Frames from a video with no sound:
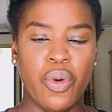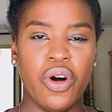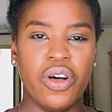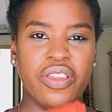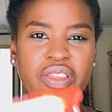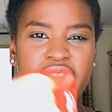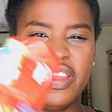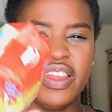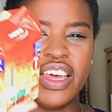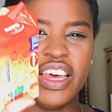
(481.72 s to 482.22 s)

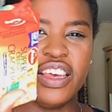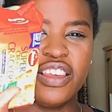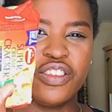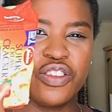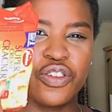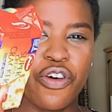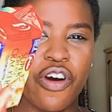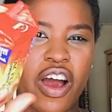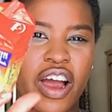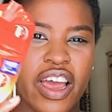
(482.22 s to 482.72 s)
bought
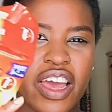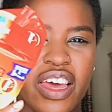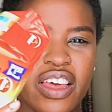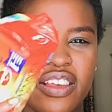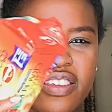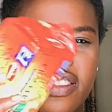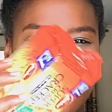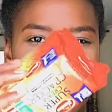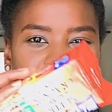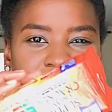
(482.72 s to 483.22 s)
these
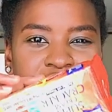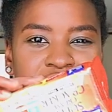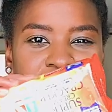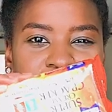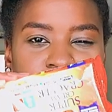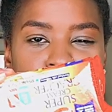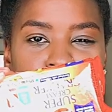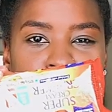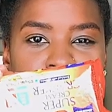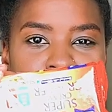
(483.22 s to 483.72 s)
crackers. They're
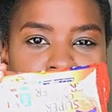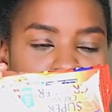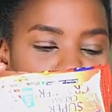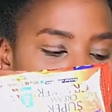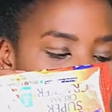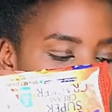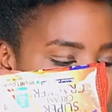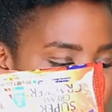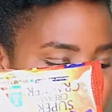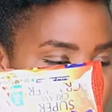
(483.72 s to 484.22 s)
like cream
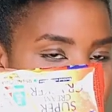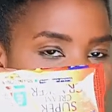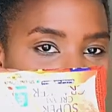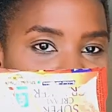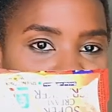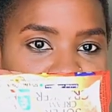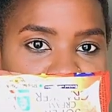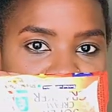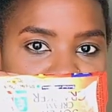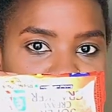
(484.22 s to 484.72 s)

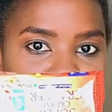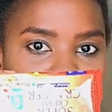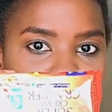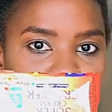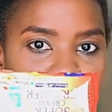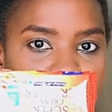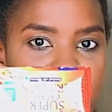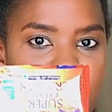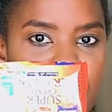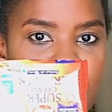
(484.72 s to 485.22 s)
crackers,
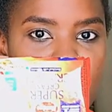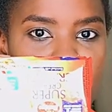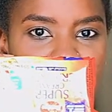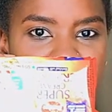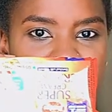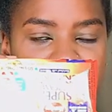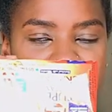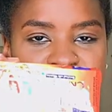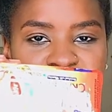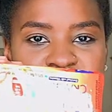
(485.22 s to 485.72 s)
so
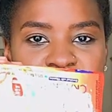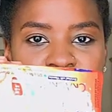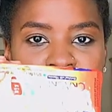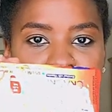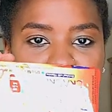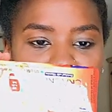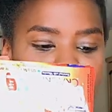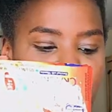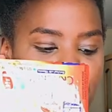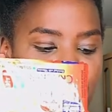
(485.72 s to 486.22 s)
like a
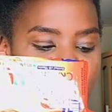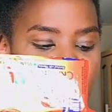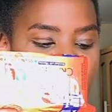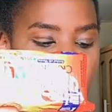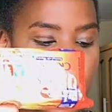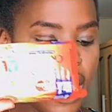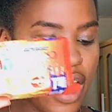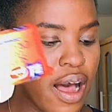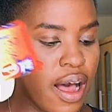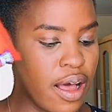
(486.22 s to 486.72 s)
savory
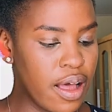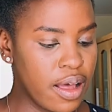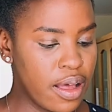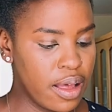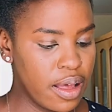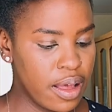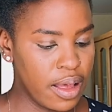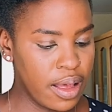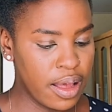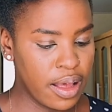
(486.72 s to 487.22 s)
cracker.
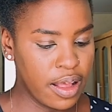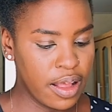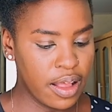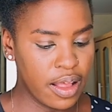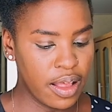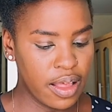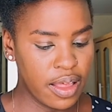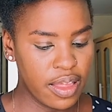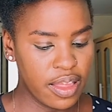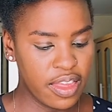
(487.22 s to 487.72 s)

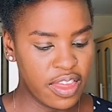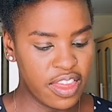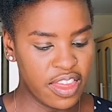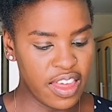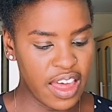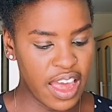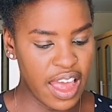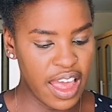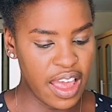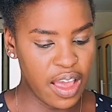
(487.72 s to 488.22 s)

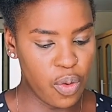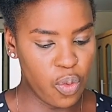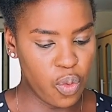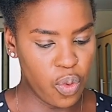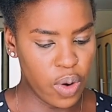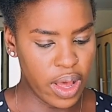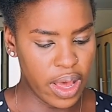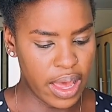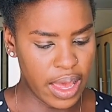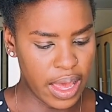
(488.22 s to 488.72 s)

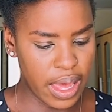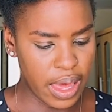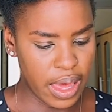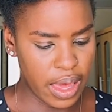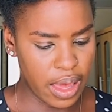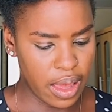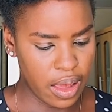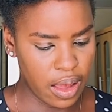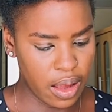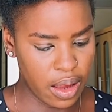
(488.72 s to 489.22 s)

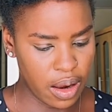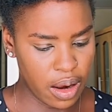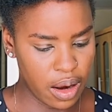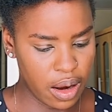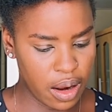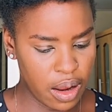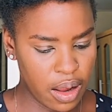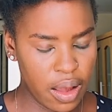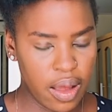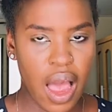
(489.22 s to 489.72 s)
I
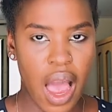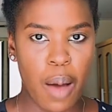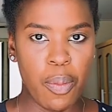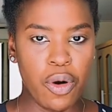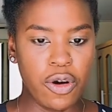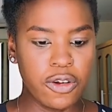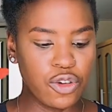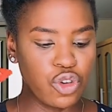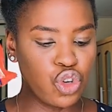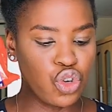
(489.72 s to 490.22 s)

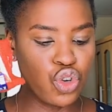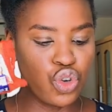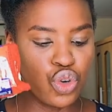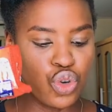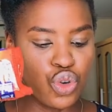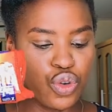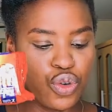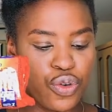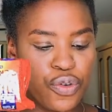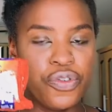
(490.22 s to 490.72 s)
bought
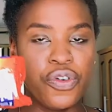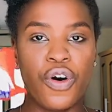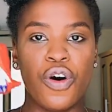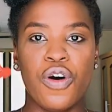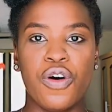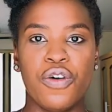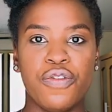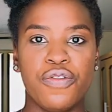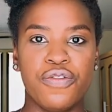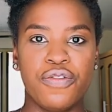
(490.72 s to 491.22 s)
2
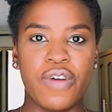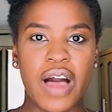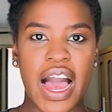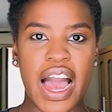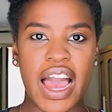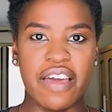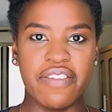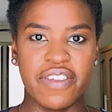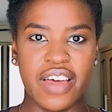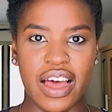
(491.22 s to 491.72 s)
for
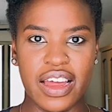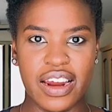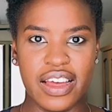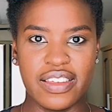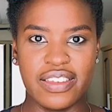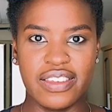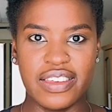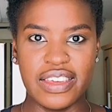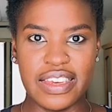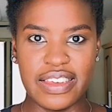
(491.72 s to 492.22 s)
5
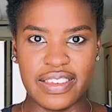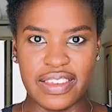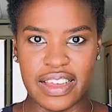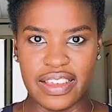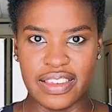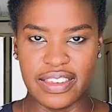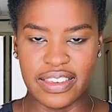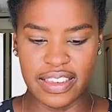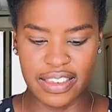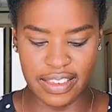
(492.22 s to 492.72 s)
Ghana cedis
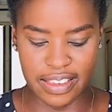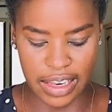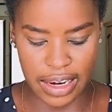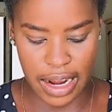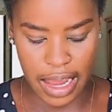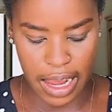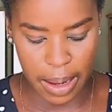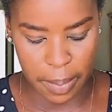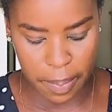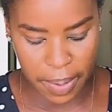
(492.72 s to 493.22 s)
and 69